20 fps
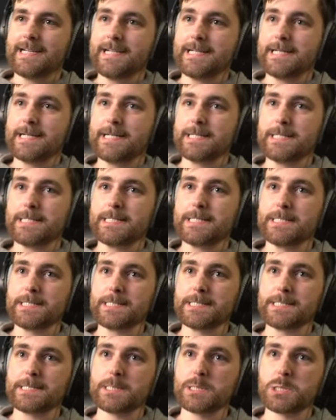
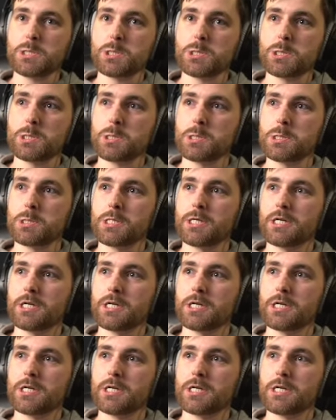Um,